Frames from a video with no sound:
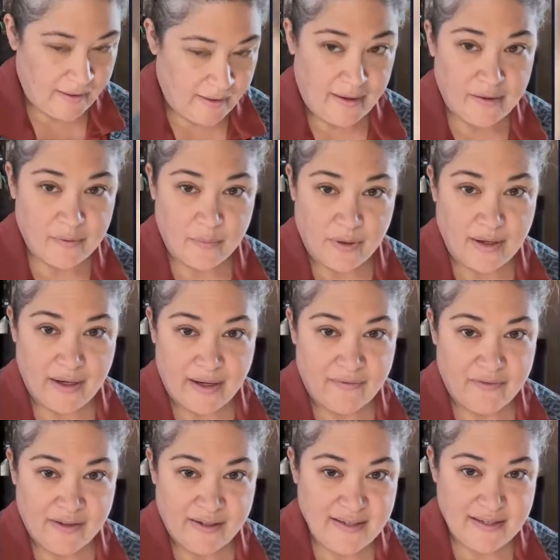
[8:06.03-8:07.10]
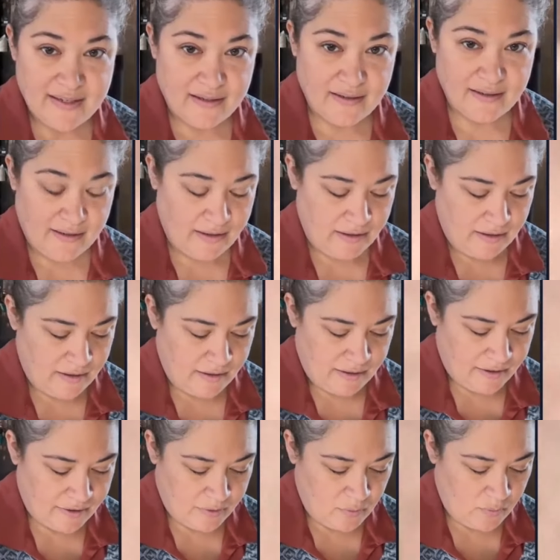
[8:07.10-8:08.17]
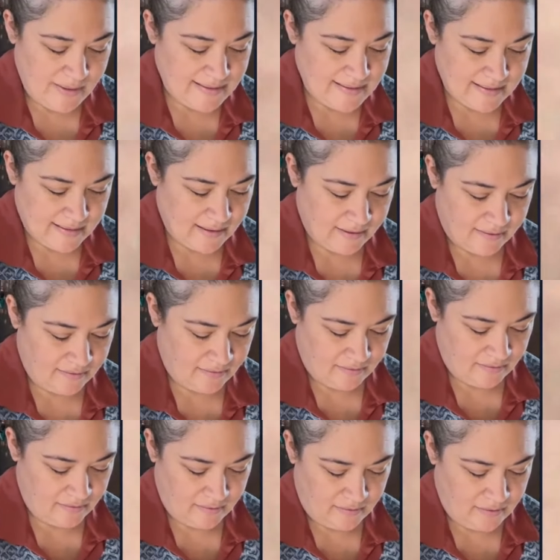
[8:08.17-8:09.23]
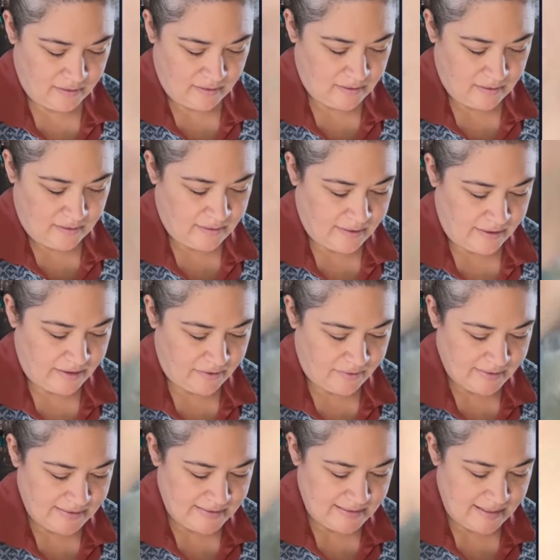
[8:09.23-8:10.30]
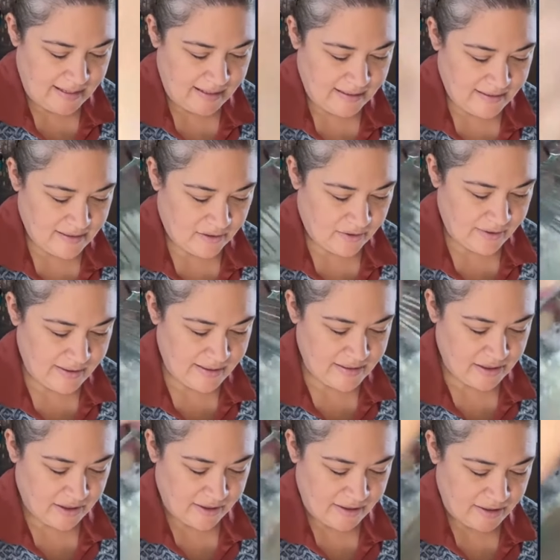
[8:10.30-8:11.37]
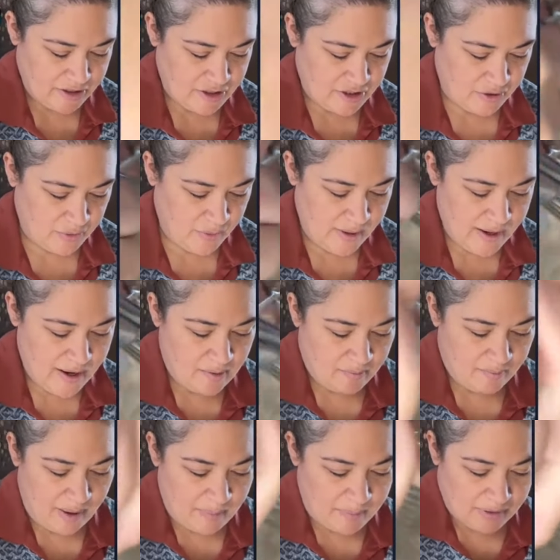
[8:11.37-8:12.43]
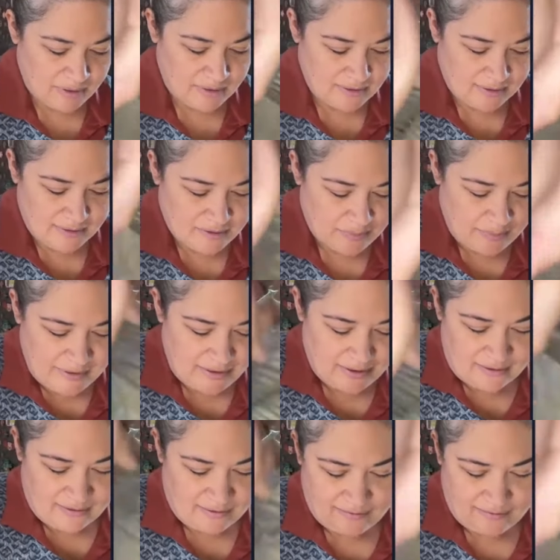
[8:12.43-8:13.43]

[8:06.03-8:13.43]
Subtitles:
and we're going to give this a good whisk. And you can see it's already starting to bubble a little bit.